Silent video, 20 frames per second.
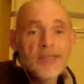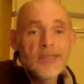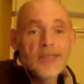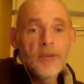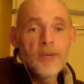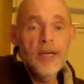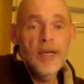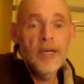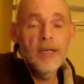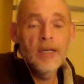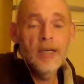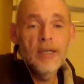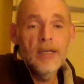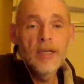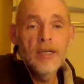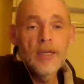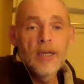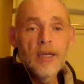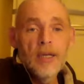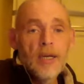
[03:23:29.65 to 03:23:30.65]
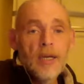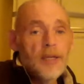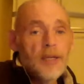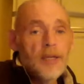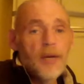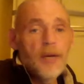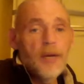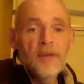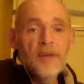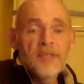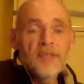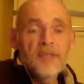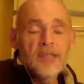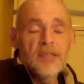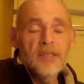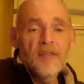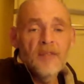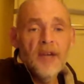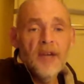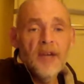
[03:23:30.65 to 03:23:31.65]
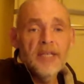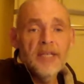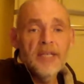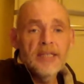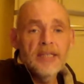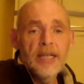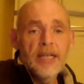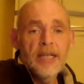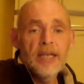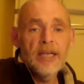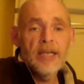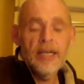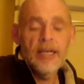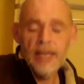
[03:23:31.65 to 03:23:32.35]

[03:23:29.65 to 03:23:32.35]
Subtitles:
as well, not of this divided state.